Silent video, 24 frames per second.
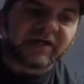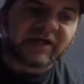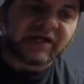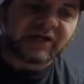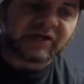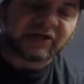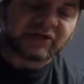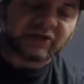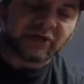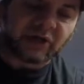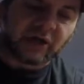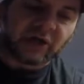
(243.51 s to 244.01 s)

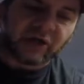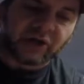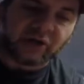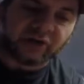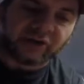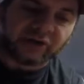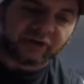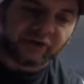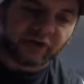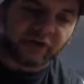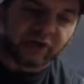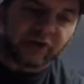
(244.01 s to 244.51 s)
this truck
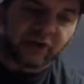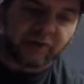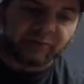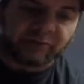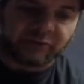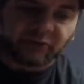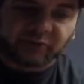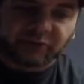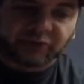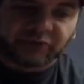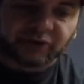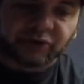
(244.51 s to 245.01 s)
also
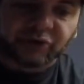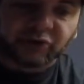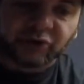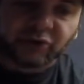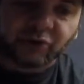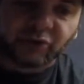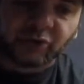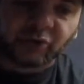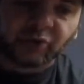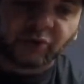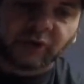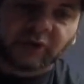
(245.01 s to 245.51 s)
comes with
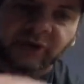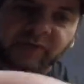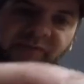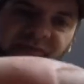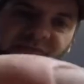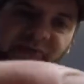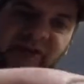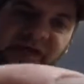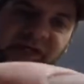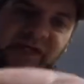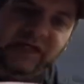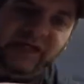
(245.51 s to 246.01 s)
two
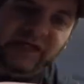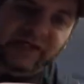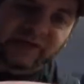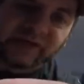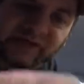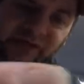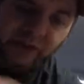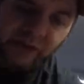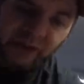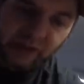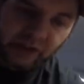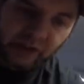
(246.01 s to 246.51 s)
of
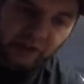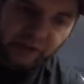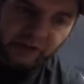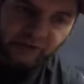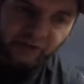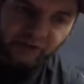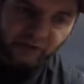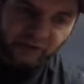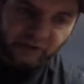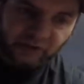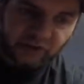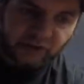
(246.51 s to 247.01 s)
these.
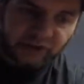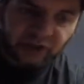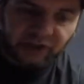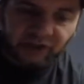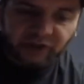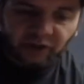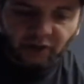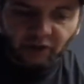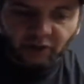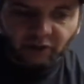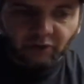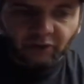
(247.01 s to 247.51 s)
So you could
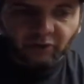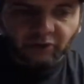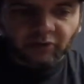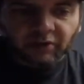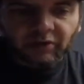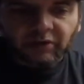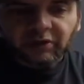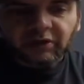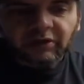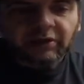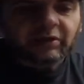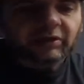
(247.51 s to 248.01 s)
go
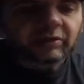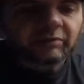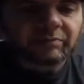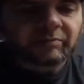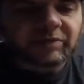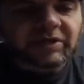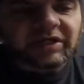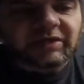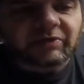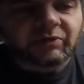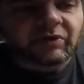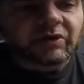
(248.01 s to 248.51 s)

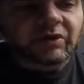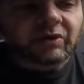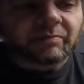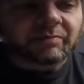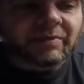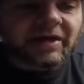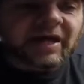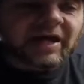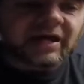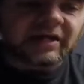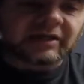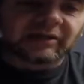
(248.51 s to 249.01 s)
big wheel
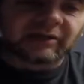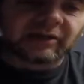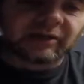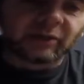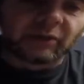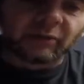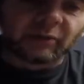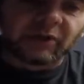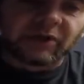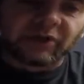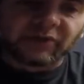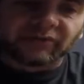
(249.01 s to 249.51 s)
back,
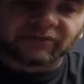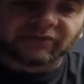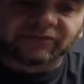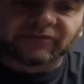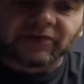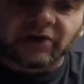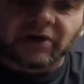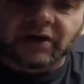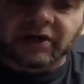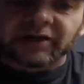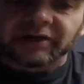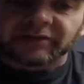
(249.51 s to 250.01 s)
little wheel
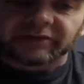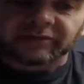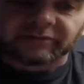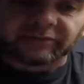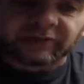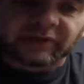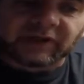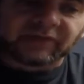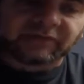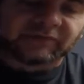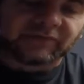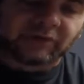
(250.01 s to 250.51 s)
front
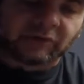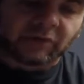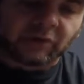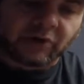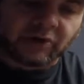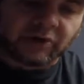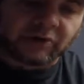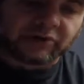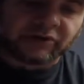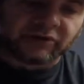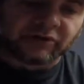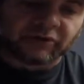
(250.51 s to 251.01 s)
if you
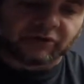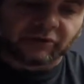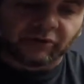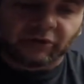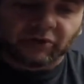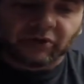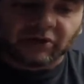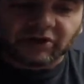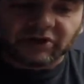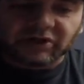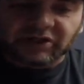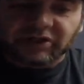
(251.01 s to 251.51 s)
wanted to.
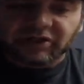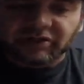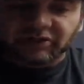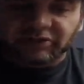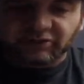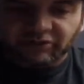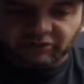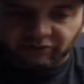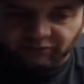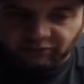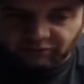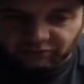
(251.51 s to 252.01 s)
Or you can
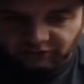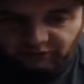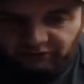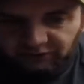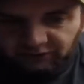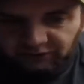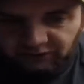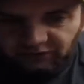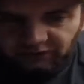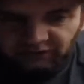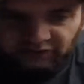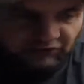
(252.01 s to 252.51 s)
do,
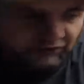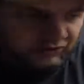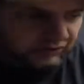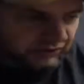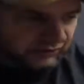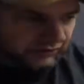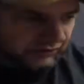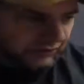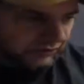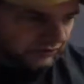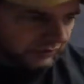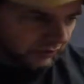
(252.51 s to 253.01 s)
you
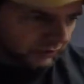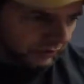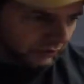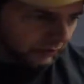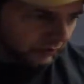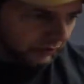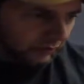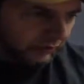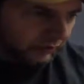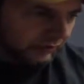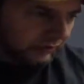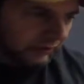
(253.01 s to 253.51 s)
can do the
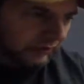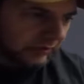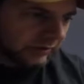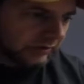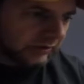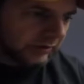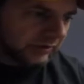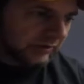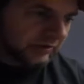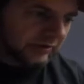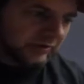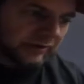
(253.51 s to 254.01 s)
whole,
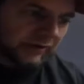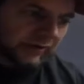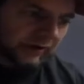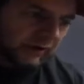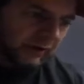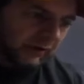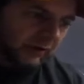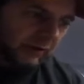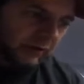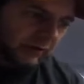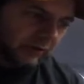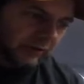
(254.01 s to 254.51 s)
the
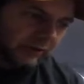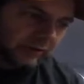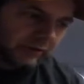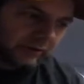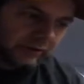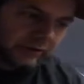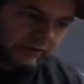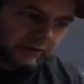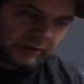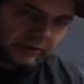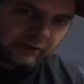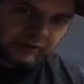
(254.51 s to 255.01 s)
whole
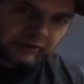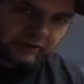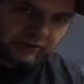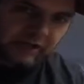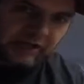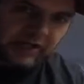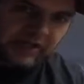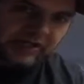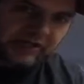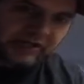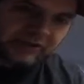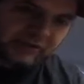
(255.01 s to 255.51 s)

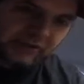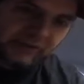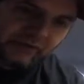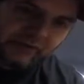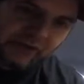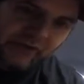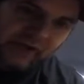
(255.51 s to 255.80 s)
dragster